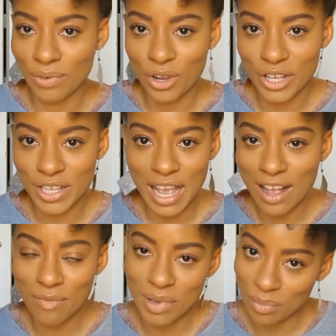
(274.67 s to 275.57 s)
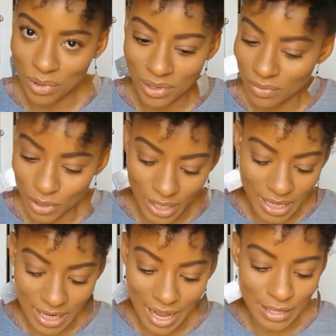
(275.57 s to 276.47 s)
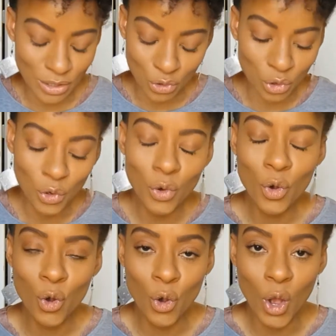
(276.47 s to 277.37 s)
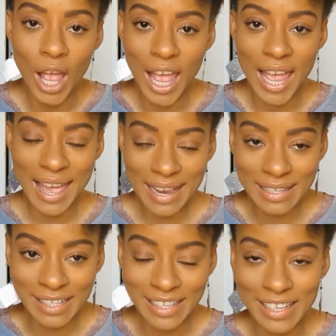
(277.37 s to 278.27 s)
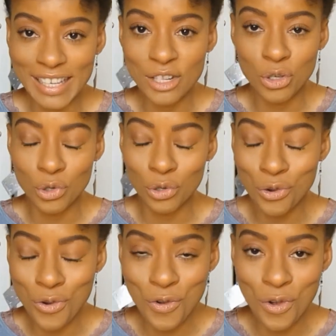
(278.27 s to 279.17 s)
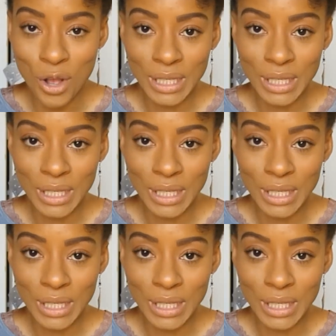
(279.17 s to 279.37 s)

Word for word: vlogger I can't be a beauty vlogger like it's too hectic it's too